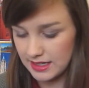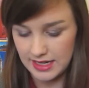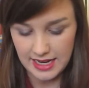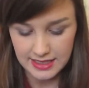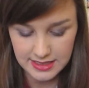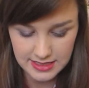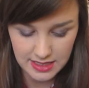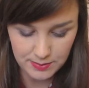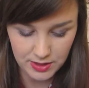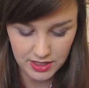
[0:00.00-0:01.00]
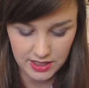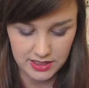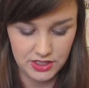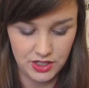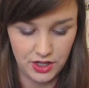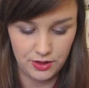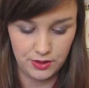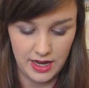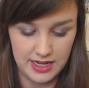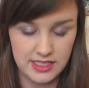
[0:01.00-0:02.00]
Next I'm going to show
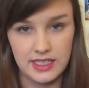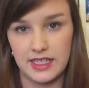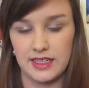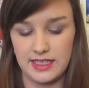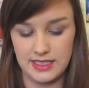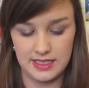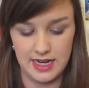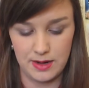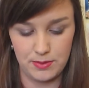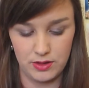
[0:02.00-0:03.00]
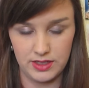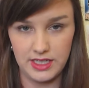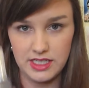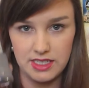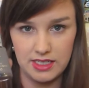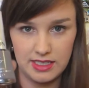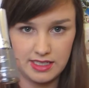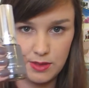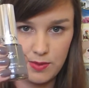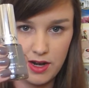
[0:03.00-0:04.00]
you actually this nail polish
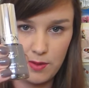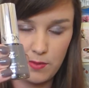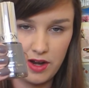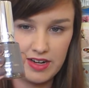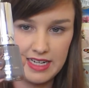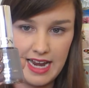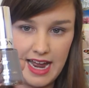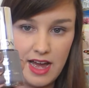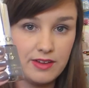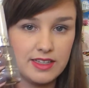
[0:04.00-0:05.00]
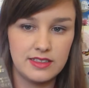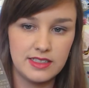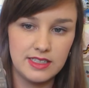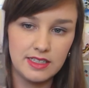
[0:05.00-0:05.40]
is the one I'm wearing now, and